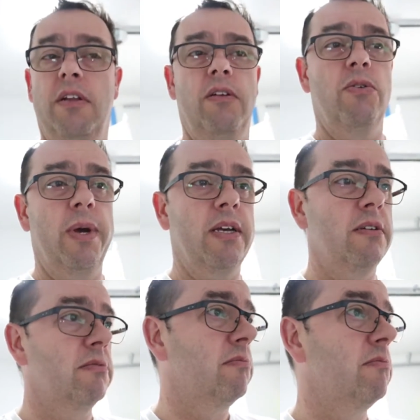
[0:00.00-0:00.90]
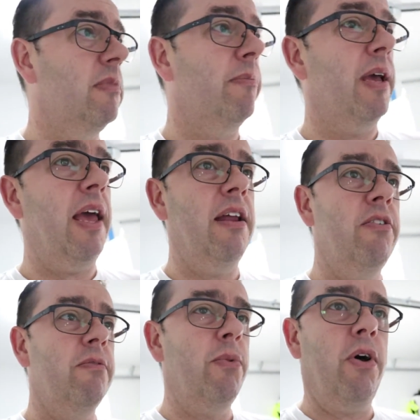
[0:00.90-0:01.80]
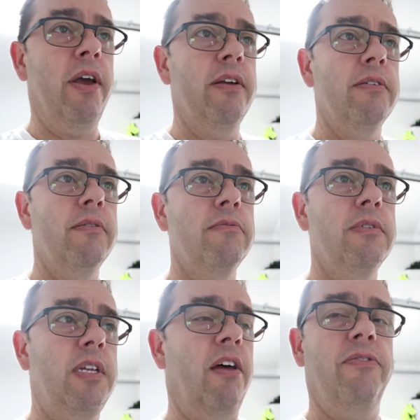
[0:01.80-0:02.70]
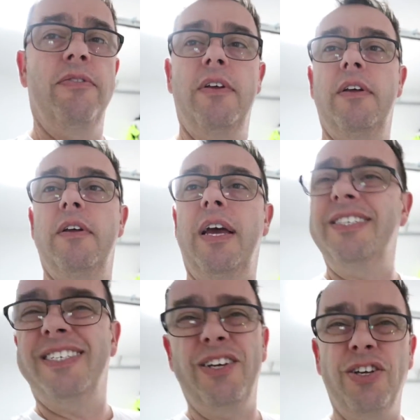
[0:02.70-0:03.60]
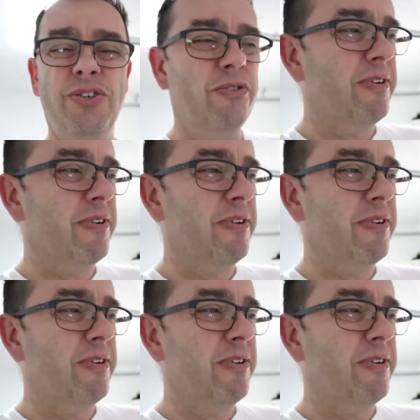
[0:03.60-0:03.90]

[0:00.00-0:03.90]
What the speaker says: the little quick megander of my stuff. As you can see, I sort of